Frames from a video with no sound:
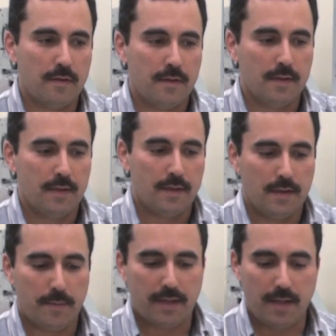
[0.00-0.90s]
Right.
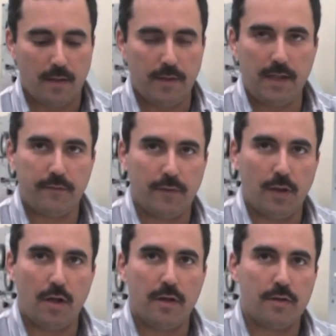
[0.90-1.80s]
But they don't need it for
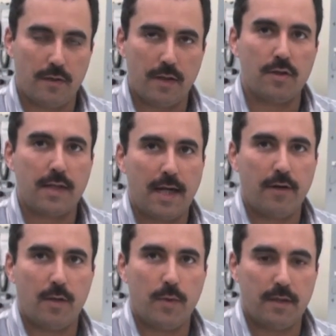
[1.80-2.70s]
launch, so they just
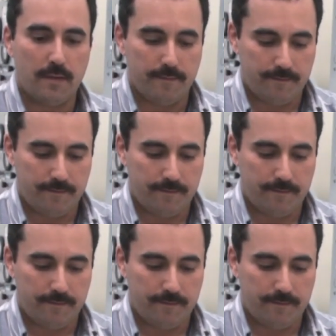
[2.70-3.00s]
carry it with them.